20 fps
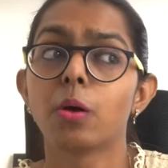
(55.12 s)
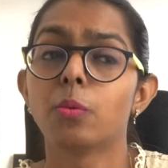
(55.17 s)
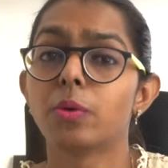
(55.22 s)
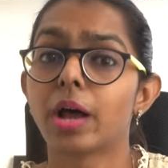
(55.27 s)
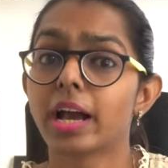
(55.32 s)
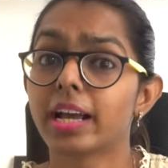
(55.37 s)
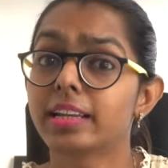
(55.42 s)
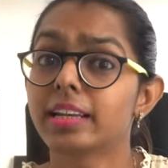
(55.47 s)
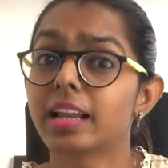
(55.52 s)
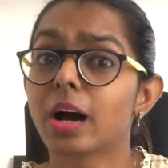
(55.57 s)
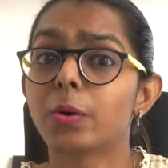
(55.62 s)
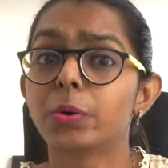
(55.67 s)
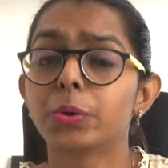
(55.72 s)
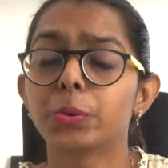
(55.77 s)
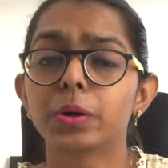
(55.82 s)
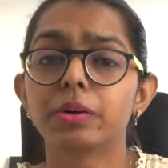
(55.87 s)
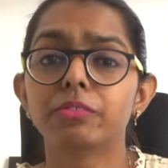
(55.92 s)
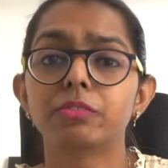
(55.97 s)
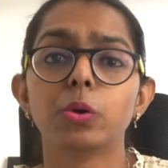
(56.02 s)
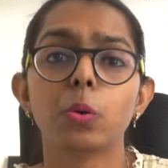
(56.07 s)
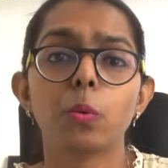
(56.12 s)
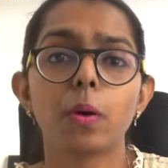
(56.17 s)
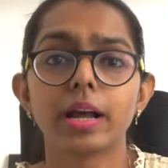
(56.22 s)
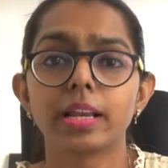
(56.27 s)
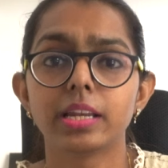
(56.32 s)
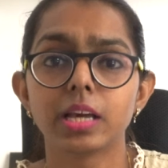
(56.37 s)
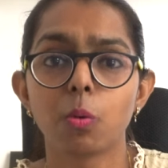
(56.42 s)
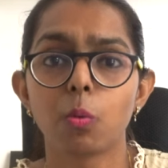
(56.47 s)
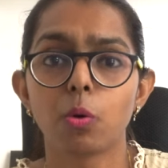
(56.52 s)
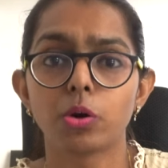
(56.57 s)
right now you have no
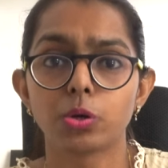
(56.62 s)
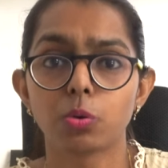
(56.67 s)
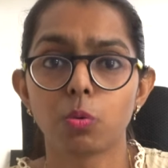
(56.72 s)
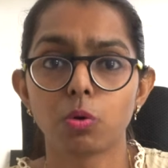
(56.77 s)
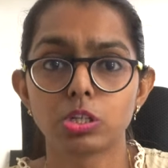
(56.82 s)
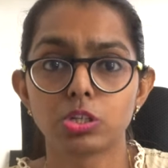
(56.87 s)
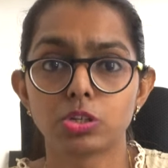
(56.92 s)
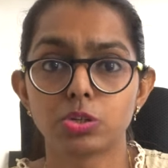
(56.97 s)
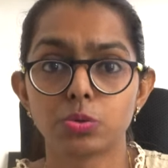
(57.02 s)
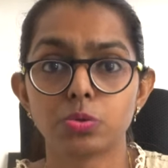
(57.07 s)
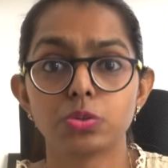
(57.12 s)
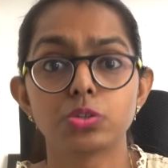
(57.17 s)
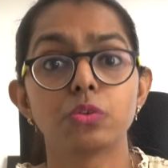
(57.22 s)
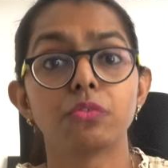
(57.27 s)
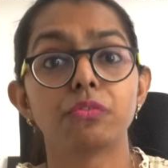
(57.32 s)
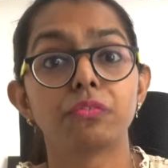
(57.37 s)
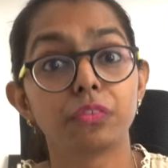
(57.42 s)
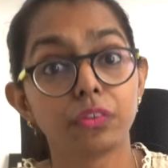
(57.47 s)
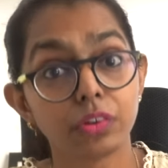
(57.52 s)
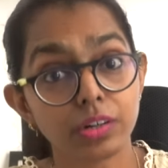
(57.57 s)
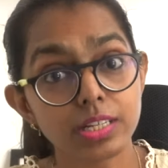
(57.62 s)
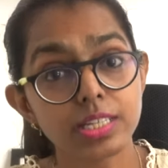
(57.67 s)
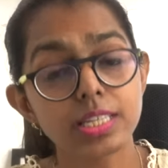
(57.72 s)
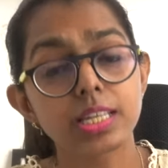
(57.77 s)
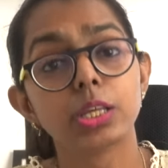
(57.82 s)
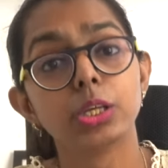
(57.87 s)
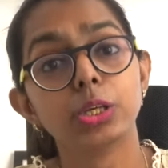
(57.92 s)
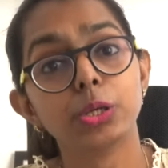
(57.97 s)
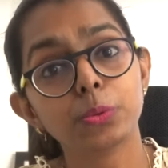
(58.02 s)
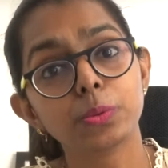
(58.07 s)
idea what you want to do. So
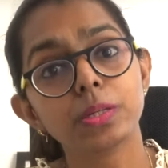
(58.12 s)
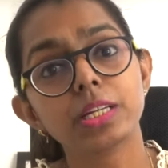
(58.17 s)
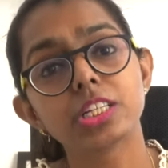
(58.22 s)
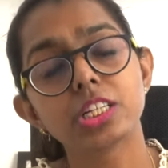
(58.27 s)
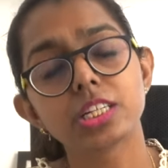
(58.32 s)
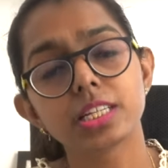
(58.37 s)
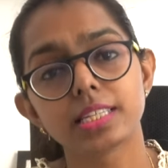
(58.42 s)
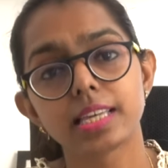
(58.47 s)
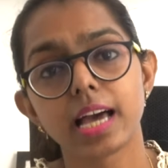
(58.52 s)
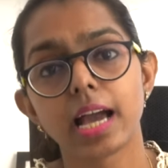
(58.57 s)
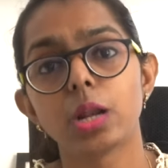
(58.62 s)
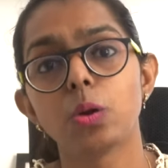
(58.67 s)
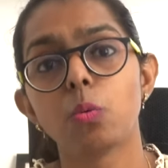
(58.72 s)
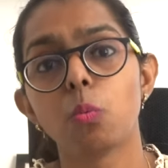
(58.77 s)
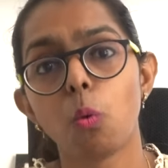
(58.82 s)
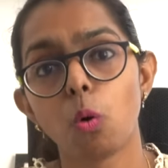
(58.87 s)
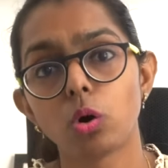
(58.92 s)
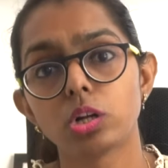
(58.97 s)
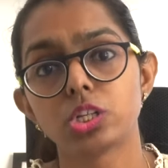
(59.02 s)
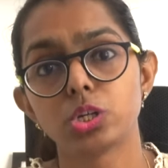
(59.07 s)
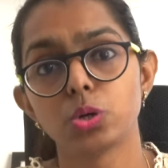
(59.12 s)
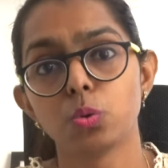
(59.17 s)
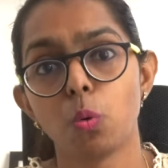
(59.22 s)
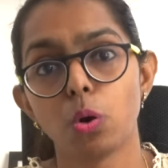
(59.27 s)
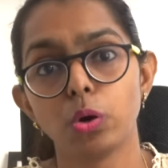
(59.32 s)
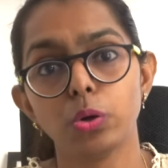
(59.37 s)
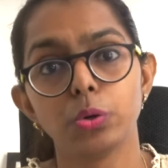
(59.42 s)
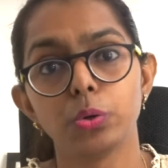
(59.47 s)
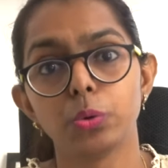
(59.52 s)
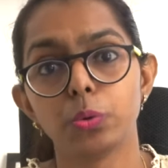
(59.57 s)
first you need to decide what you
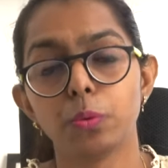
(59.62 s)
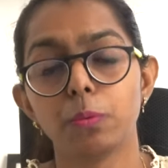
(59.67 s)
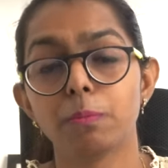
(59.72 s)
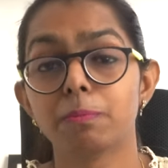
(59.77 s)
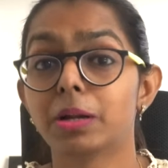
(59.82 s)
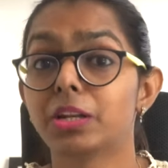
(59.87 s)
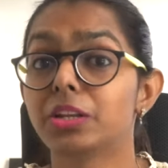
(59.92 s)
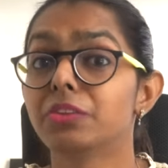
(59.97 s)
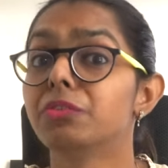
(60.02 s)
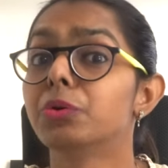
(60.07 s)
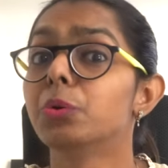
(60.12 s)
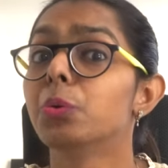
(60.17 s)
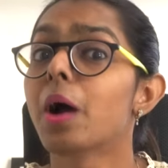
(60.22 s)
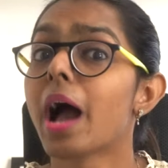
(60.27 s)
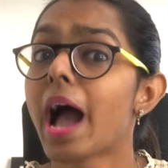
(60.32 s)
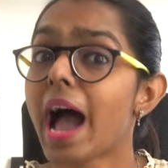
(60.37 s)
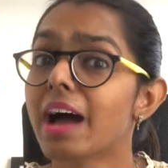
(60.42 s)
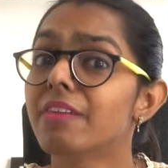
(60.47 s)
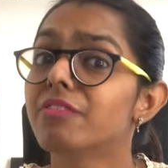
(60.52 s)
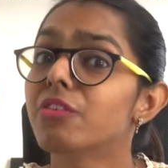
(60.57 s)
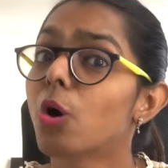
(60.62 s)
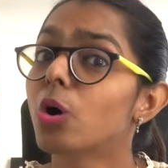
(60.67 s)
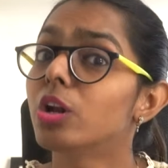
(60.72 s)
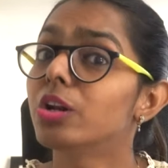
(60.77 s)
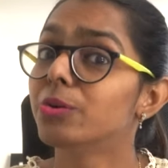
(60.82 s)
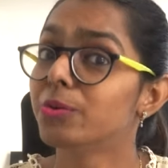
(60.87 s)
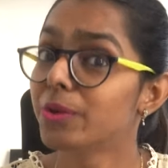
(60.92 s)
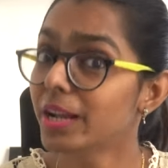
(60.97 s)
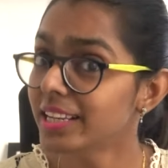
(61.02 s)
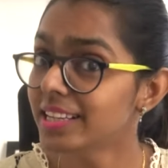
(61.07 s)
want to do. But if you have
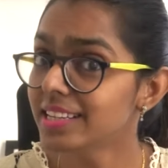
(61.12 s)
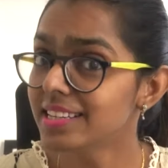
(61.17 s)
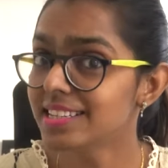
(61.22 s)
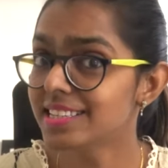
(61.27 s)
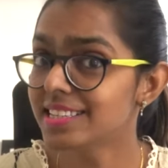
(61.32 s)
already